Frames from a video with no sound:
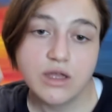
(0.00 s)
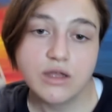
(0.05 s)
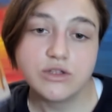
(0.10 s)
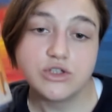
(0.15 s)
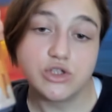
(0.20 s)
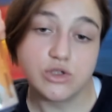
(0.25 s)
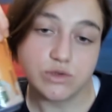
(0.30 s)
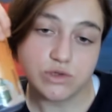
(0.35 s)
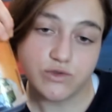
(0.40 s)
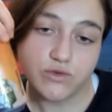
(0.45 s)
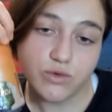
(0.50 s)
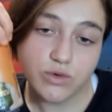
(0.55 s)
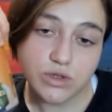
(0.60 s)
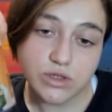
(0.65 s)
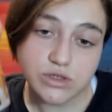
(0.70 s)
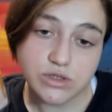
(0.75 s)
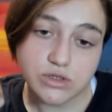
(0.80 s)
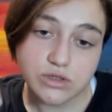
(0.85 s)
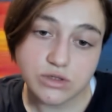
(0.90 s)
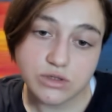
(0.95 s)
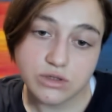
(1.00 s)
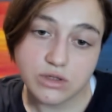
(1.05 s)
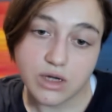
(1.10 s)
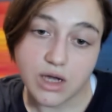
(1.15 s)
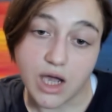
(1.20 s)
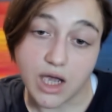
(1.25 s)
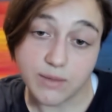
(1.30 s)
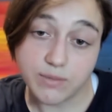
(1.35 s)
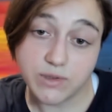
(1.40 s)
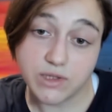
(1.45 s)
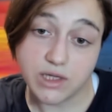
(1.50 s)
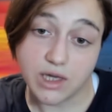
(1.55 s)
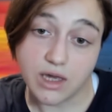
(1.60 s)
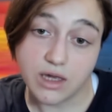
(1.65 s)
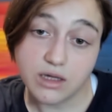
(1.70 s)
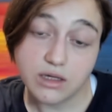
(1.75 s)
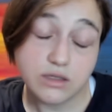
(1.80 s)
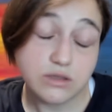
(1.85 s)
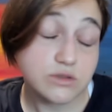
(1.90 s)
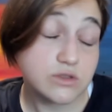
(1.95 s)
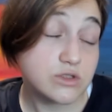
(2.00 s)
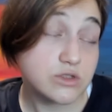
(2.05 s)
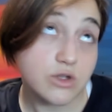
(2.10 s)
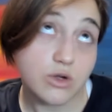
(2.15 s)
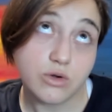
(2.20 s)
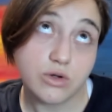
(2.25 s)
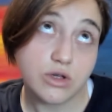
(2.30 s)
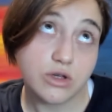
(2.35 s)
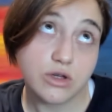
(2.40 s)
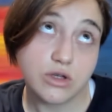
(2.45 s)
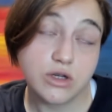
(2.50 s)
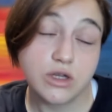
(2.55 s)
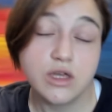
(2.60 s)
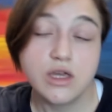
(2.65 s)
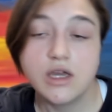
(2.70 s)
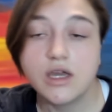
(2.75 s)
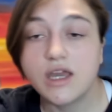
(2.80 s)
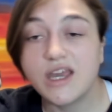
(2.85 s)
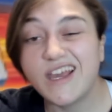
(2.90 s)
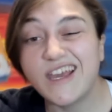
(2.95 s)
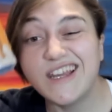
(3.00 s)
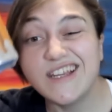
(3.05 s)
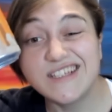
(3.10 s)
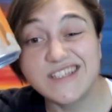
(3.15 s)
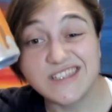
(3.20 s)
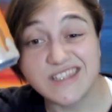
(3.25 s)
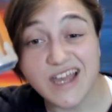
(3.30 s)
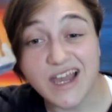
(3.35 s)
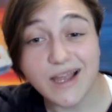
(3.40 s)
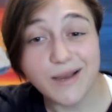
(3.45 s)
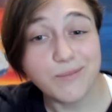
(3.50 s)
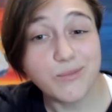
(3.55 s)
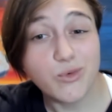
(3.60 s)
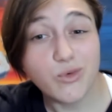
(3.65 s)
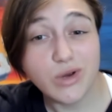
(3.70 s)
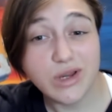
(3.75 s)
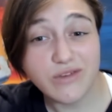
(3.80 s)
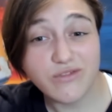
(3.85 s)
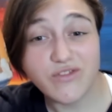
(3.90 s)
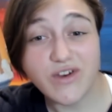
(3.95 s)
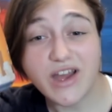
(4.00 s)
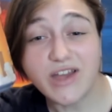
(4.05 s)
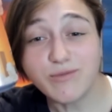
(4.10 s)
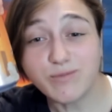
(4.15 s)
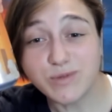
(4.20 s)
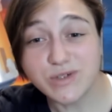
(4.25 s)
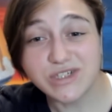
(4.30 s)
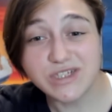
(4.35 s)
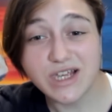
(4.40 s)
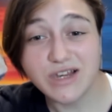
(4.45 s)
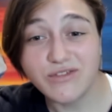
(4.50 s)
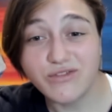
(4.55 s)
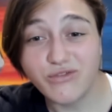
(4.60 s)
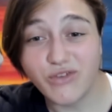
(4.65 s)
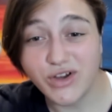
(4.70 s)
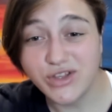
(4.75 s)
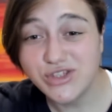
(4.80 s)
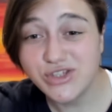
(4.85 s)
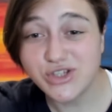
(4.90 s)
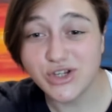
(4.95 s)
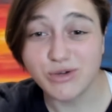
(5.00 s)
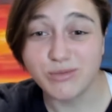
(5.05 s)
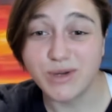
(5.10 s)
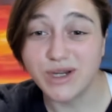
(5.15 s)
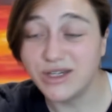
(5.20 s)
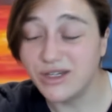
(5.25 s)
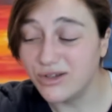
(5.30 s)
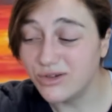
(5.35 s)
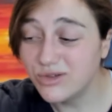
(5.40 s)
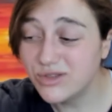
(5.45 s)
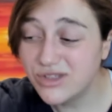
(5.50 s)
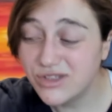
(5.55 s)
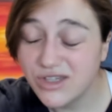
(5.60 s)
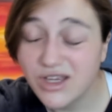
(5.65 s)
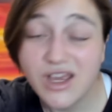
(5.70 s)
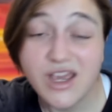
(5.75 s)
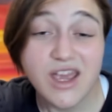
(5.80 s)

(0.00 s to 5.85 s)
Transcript: Juice Force IPA, so good. It is 9.5% Funzo, my dudes.